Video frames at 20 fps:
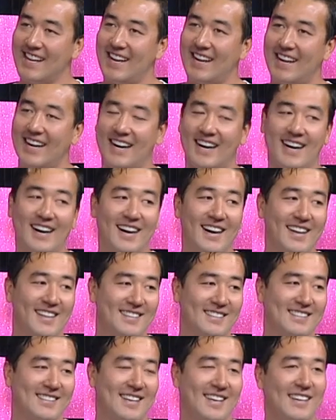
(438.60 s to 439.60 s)

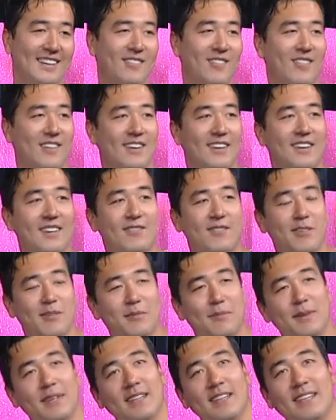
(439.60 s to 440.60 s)
The second one
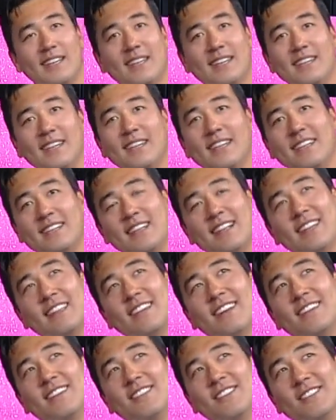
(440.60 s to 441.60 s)
would be, I
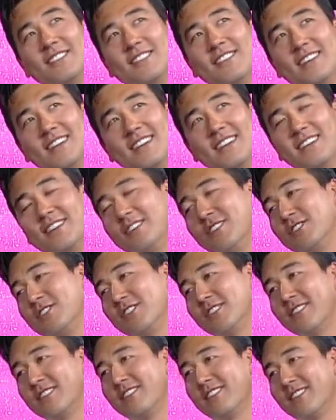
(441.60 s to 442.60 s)
think I'll do No
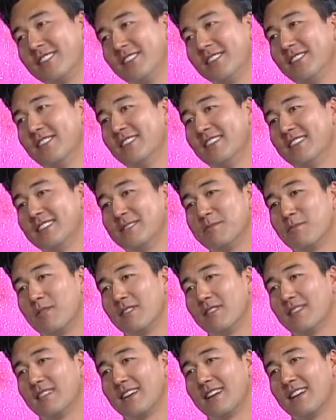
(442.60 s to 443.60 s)
Sugar For You. It's
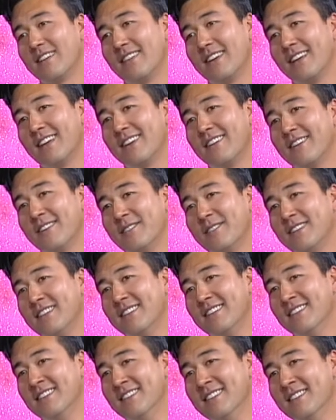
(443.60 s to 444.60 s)
more of a kind of an angry one.